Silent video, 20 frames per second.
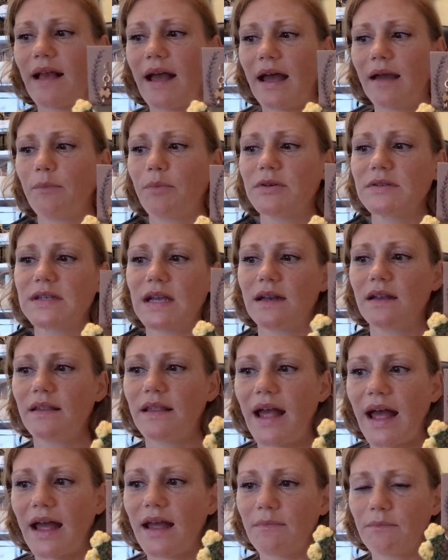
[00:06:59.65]
I presented
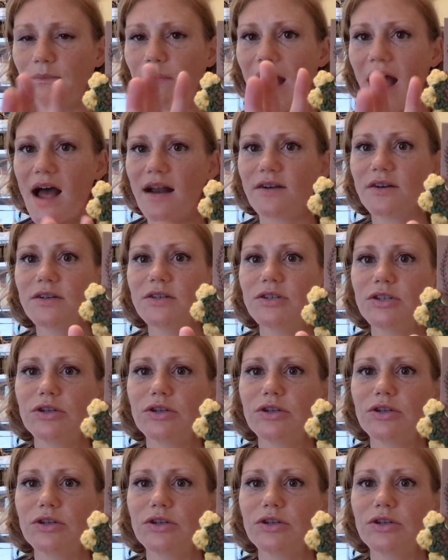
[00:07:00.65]
that pattern